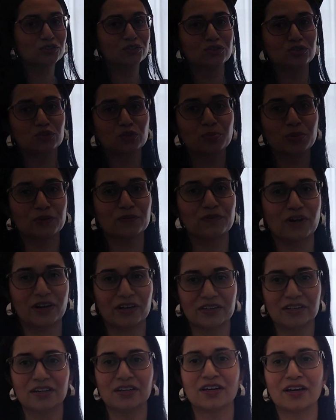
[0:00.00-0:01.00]
super
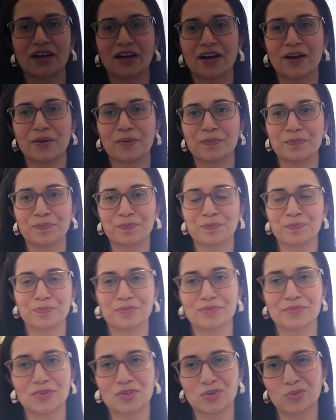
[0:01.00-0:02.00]
fun.
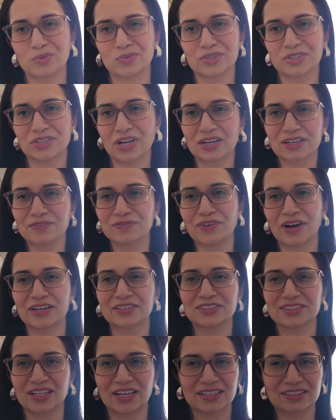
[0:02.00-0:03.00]
You're not
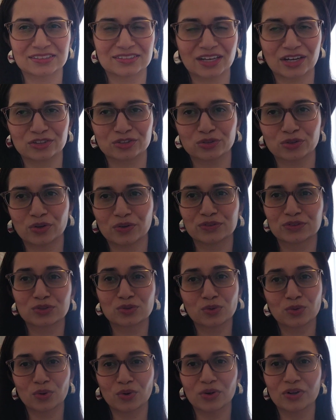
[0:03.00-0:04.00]
confined to like the schedule of
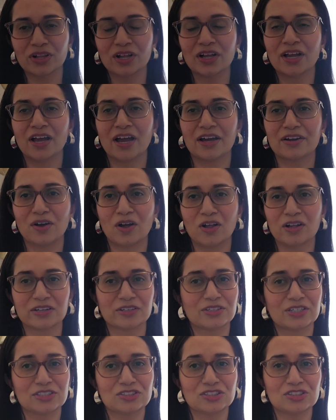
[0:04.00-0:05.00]
school at all.
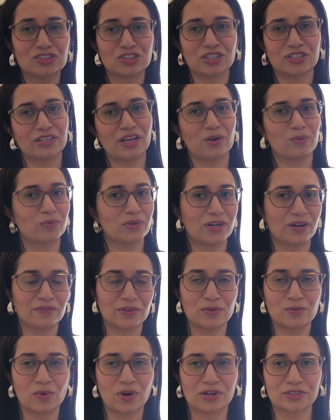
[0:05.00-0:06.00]
You can just chill out whenever
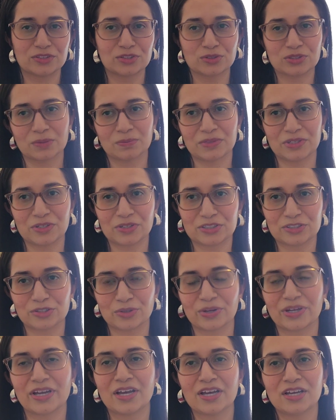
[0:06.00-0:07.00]
you want to do something, you can
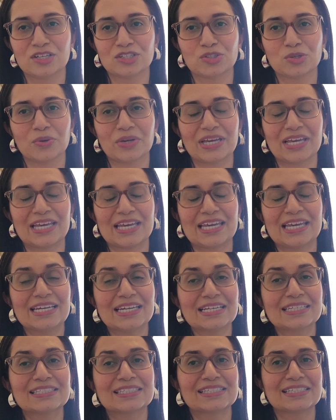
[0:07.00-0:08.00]
do it. So
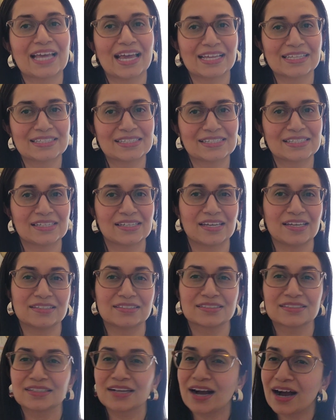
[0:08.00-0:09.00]
in a sense,
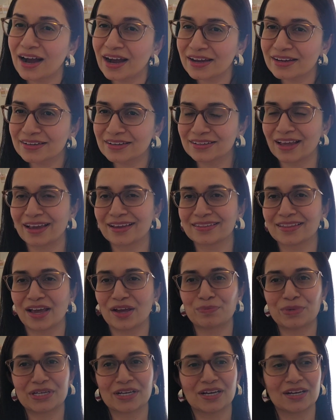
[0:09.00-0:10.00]
it's kind of like
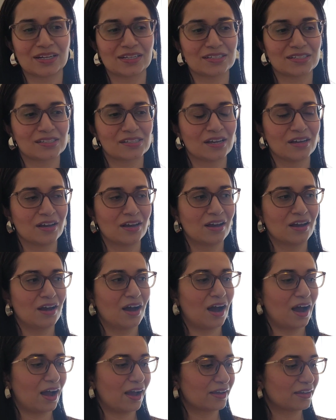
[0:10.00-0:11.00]
that, because
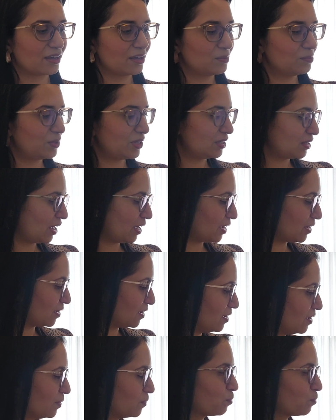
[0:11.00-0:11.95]
I can be like